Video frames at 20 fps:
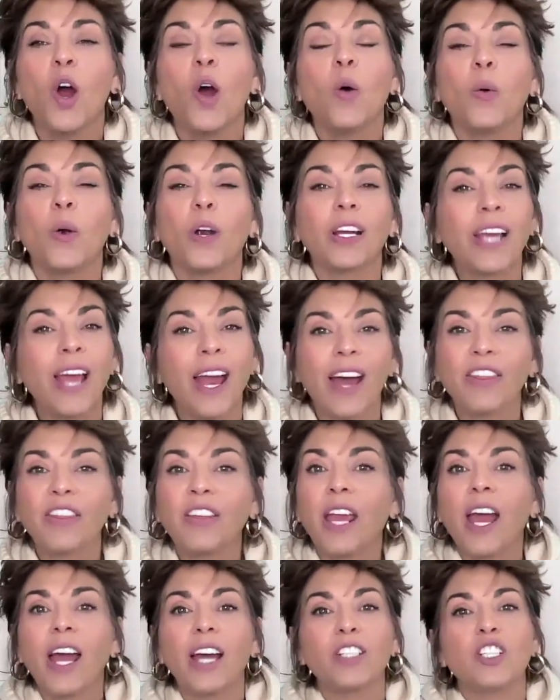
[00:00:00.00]
where
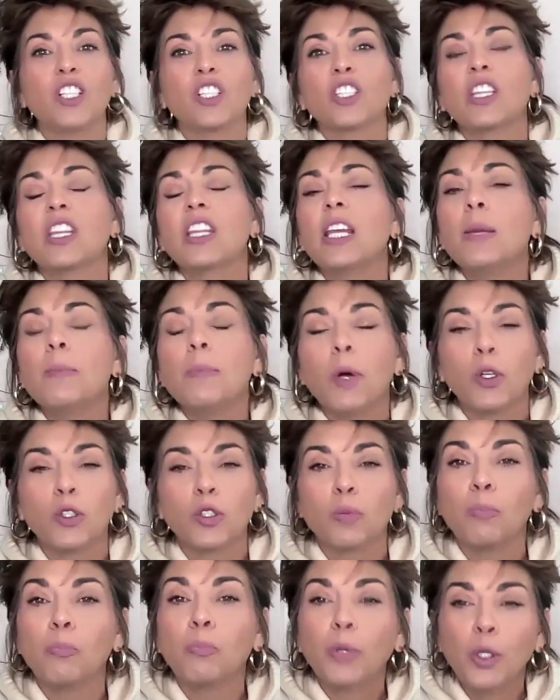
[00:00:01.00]
Kathy had just the
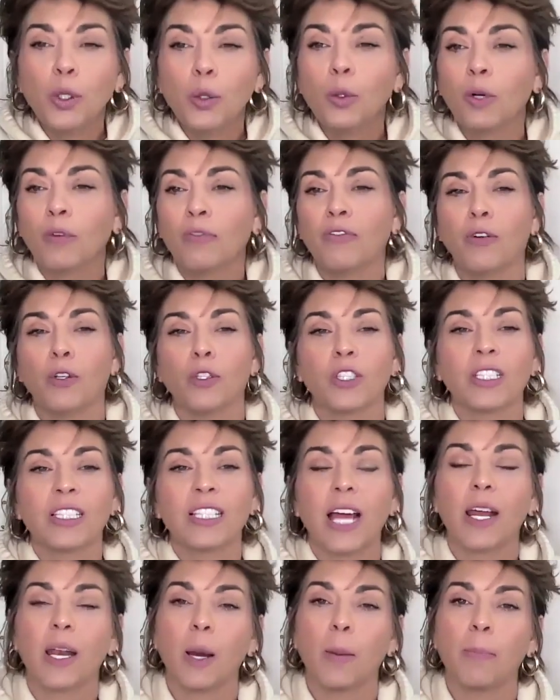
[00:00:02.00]
most beautiful
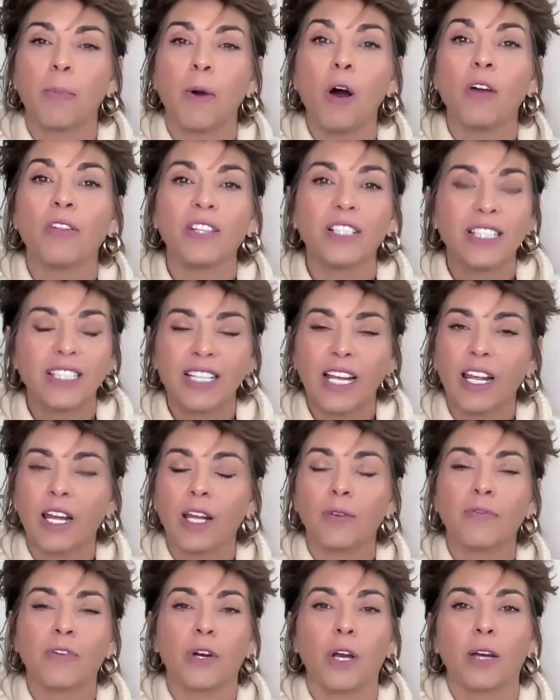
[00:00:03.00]
setup on the
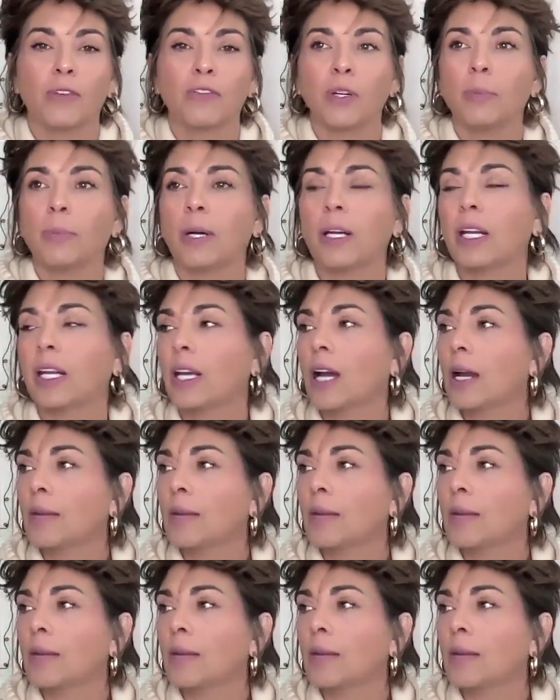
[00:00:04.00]
sand for everybody.